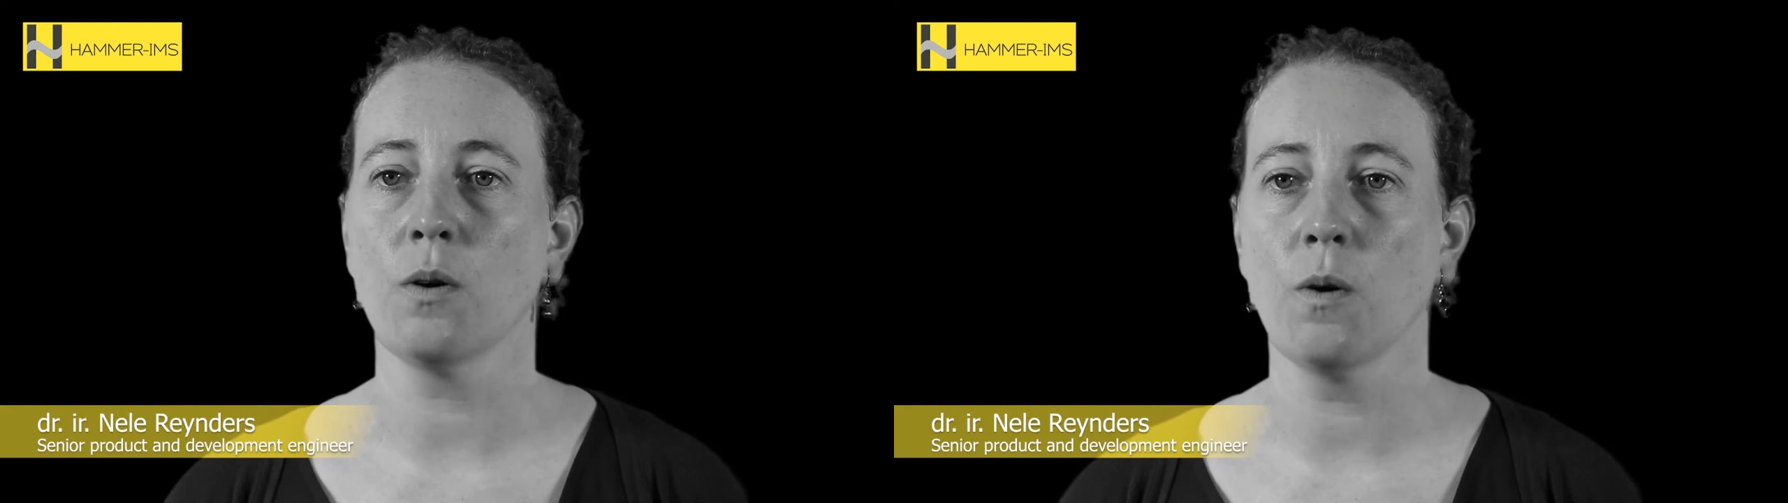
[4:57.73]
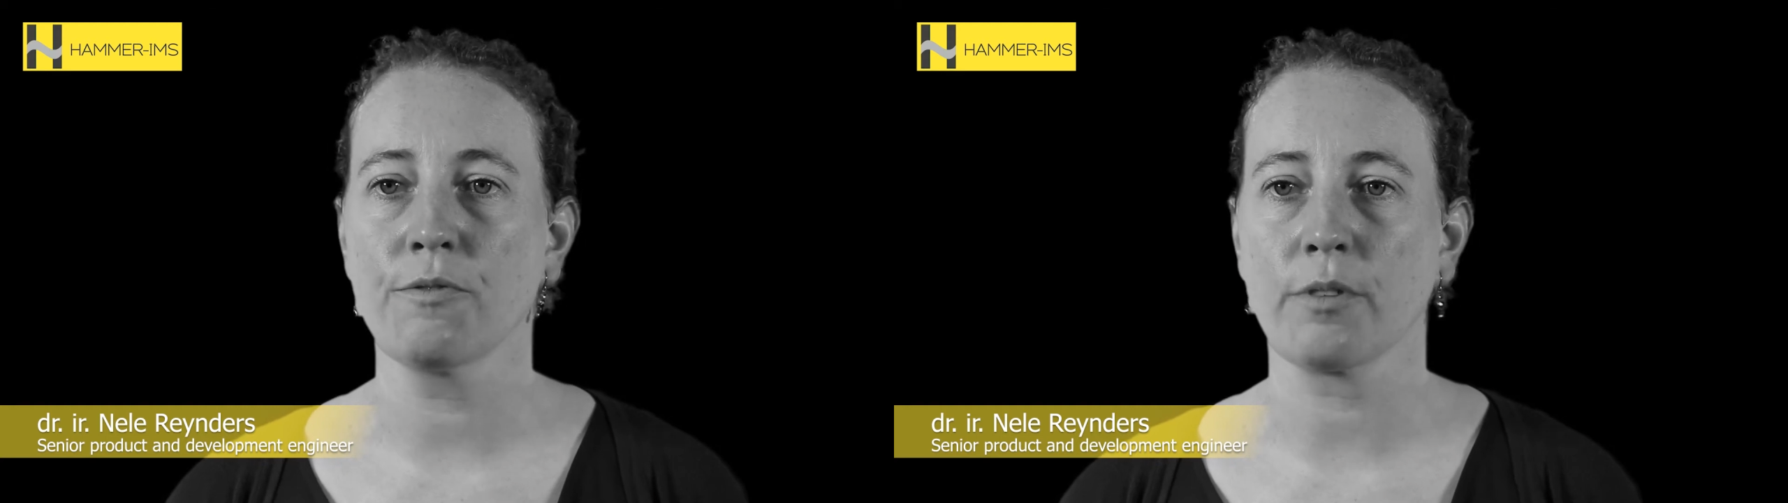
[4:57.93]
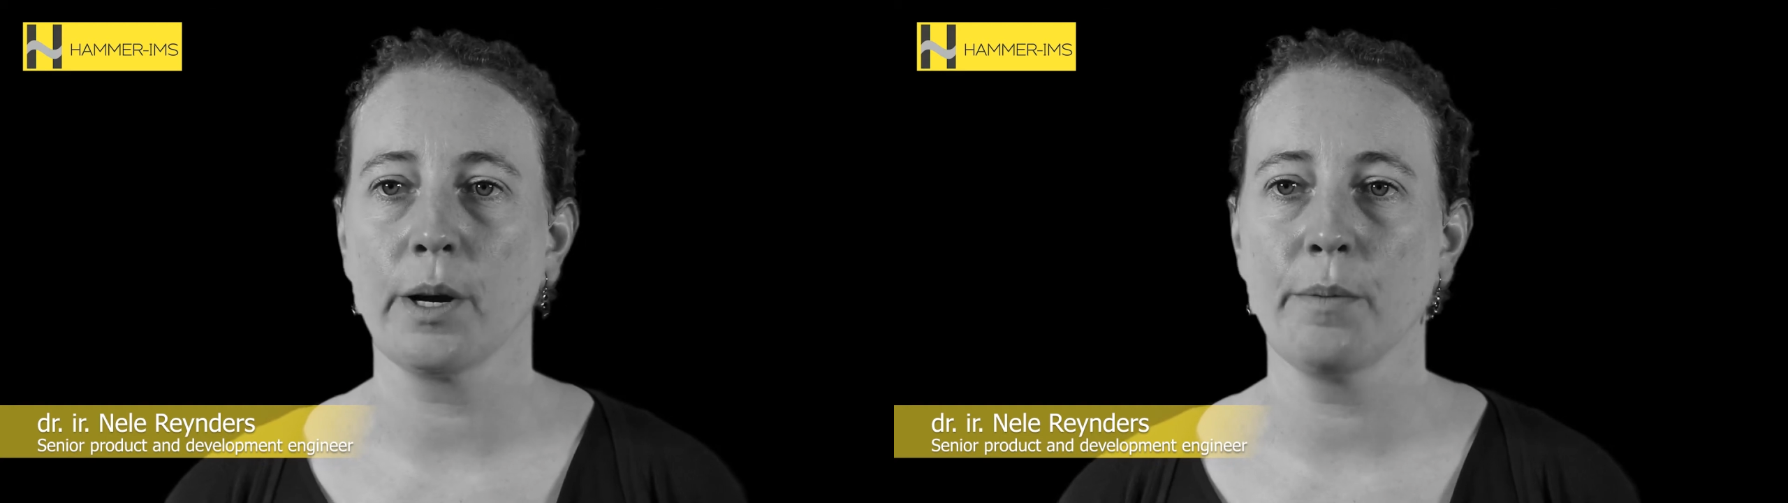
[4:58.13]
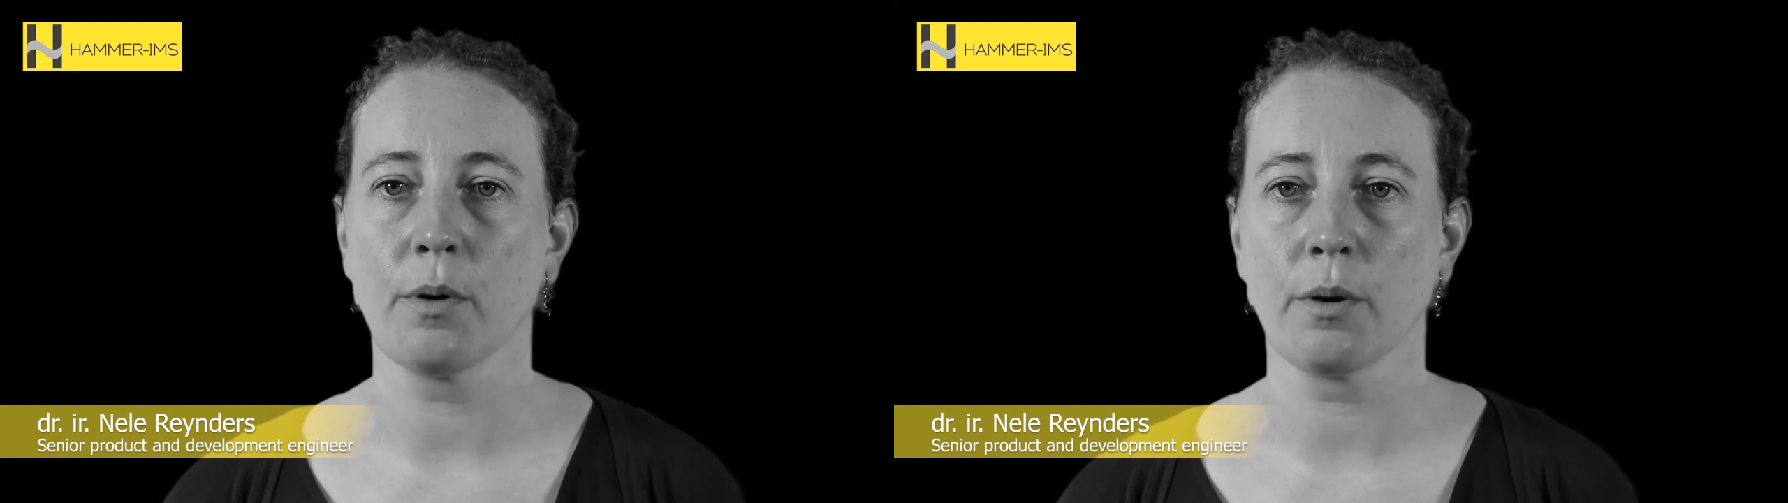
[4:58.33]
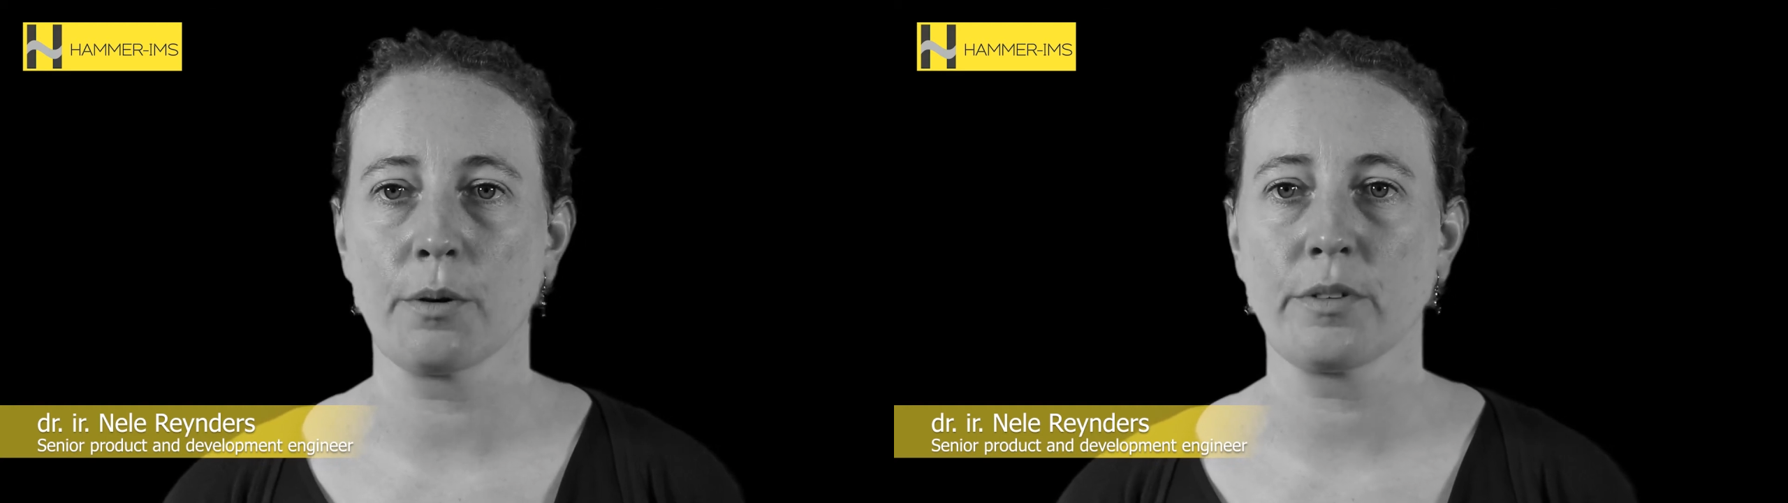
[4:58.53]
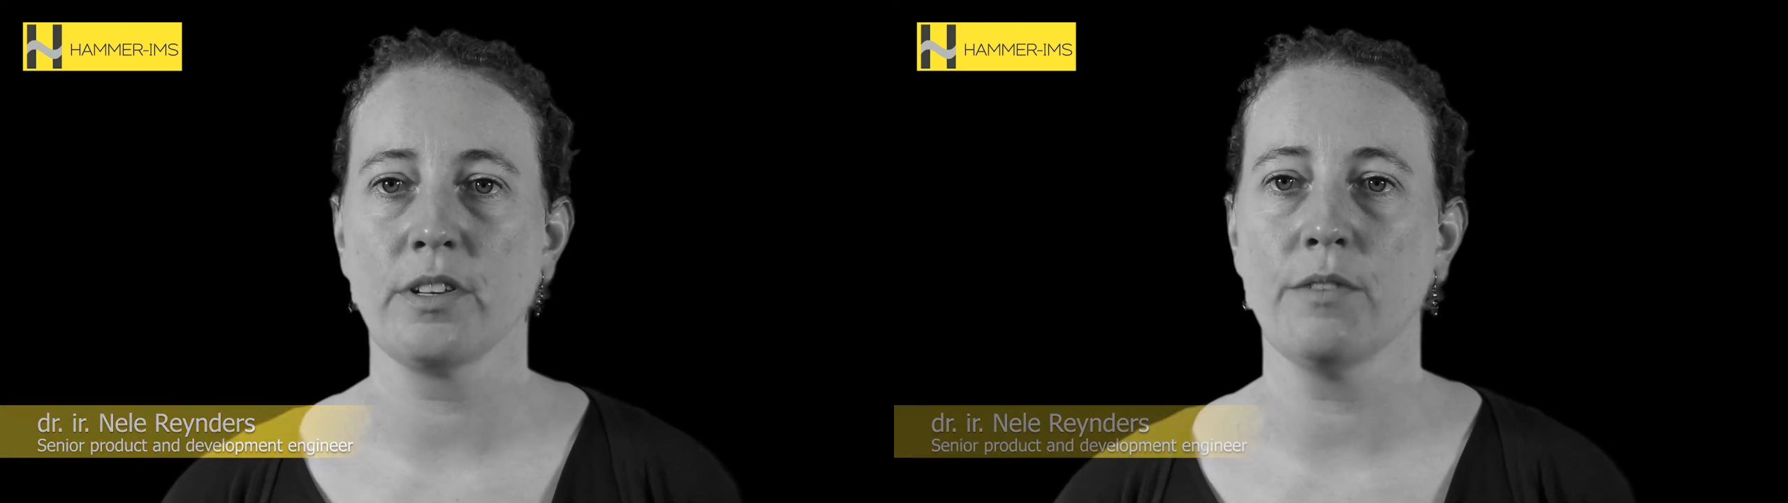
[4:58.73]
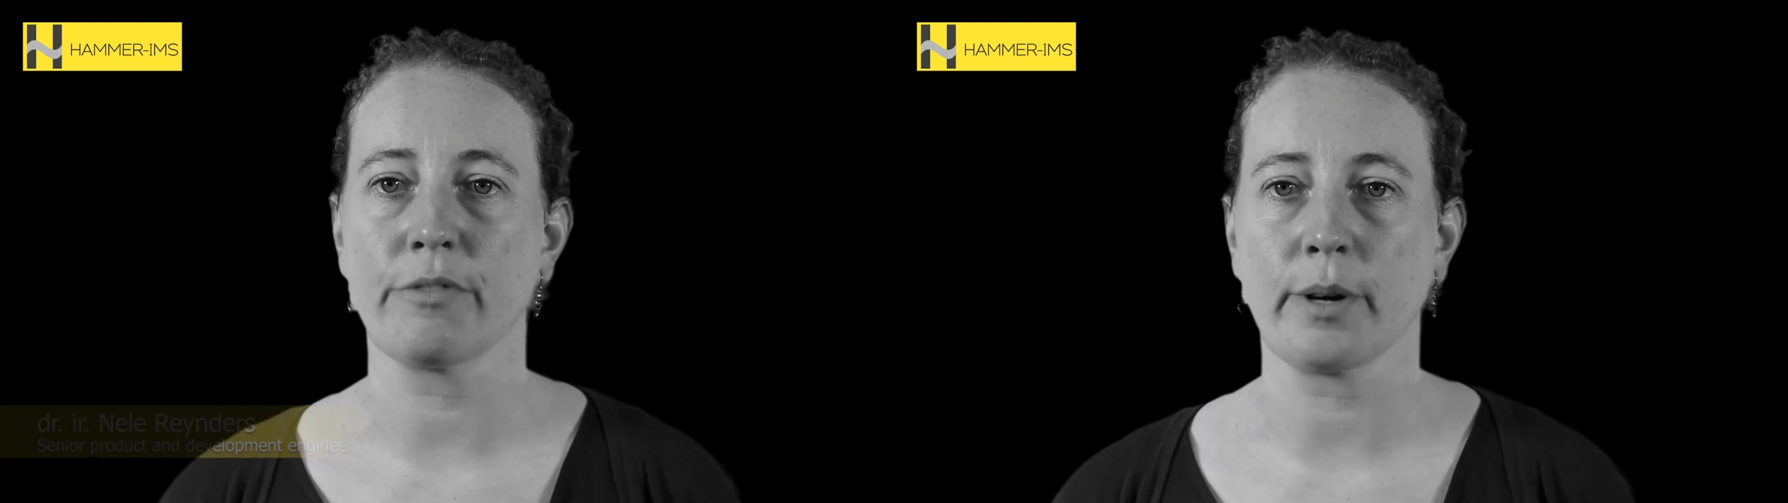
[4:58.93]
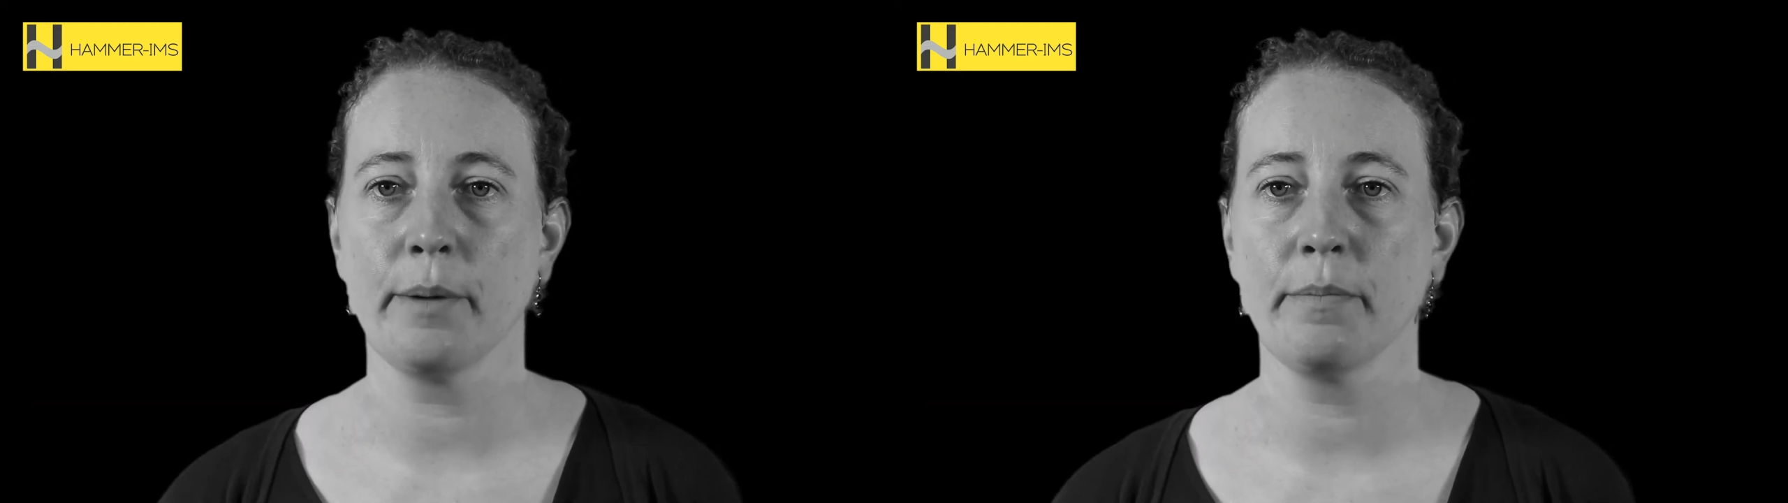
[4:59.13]
O-frame or
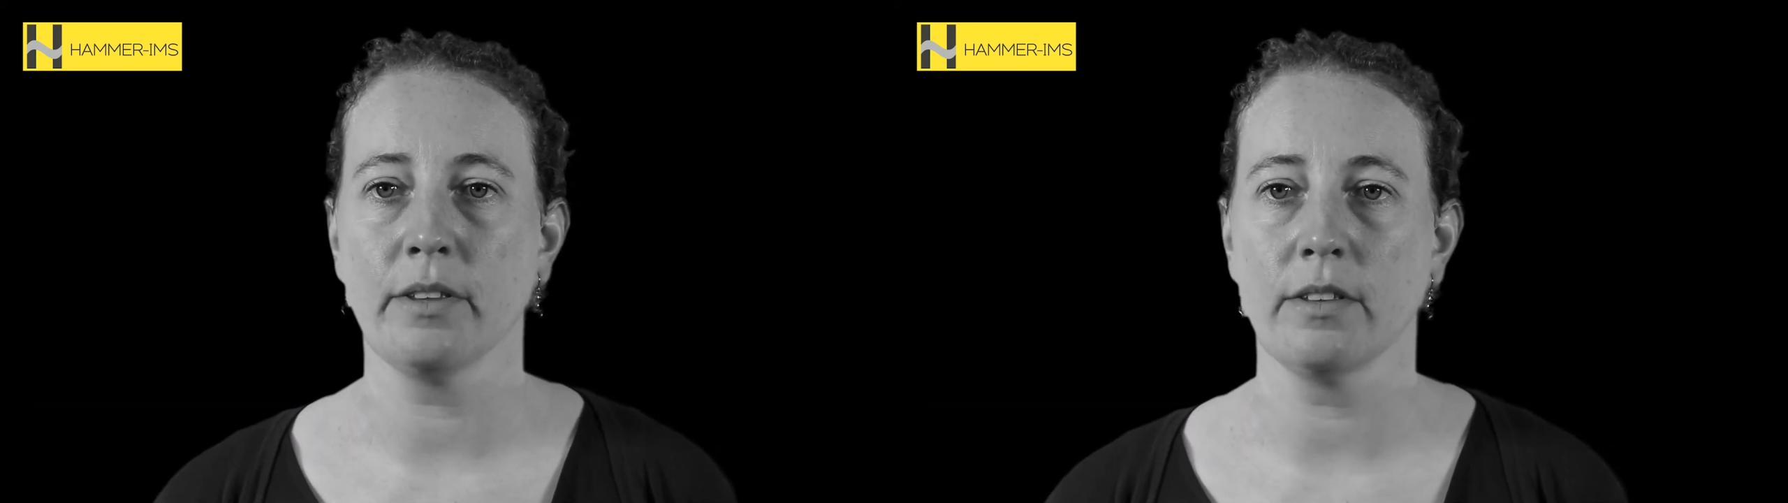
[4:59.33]
C-frame